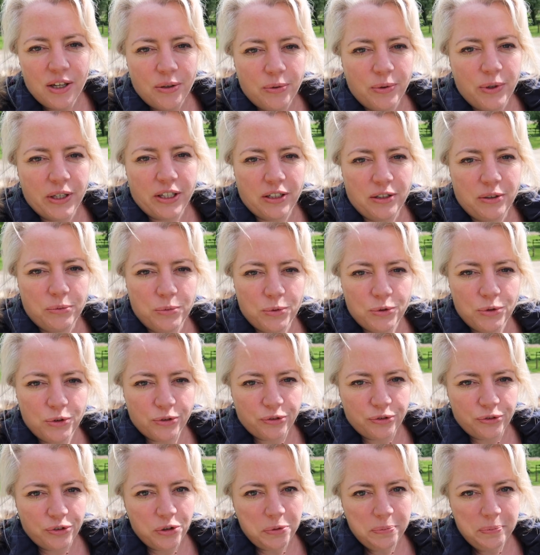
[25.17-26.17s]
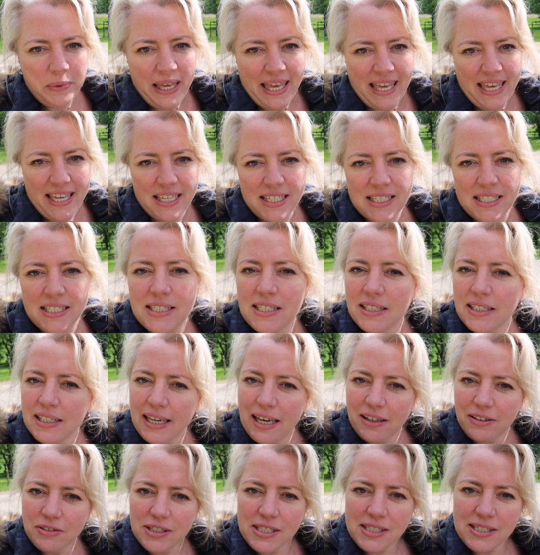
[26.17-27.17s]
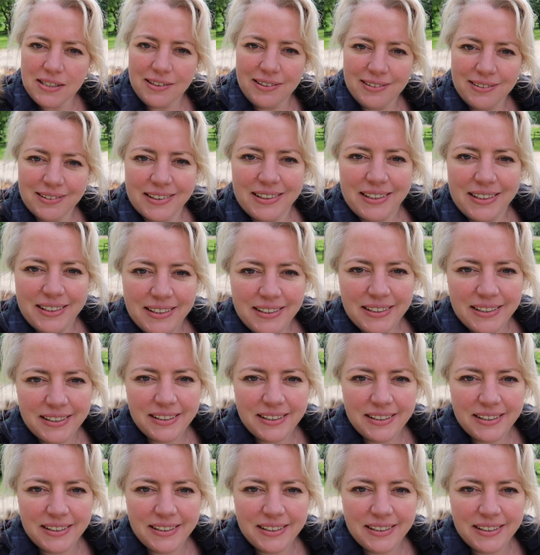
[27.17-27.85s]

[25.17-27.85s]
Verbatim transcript: We're going to walk from here to Calstock.